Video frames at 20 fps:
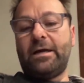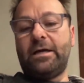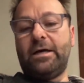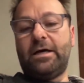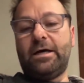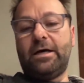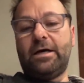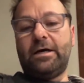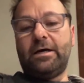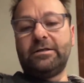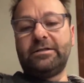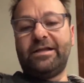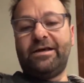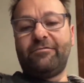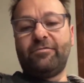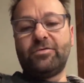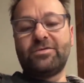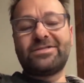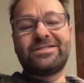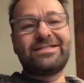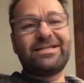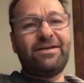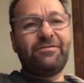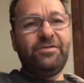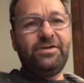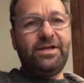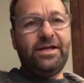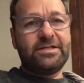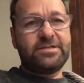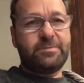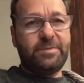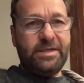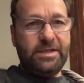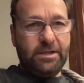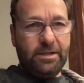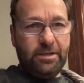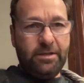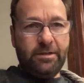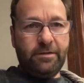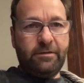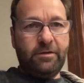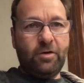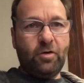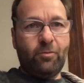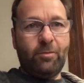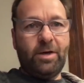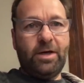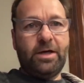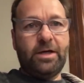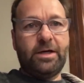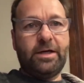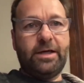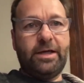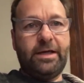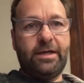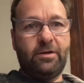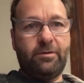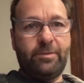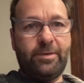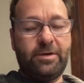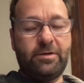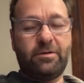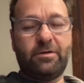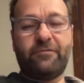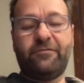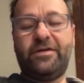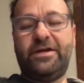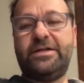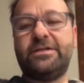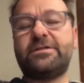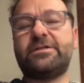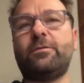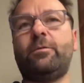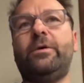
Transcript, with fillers: Level 7 has begun in the Omaha 8 or Better event.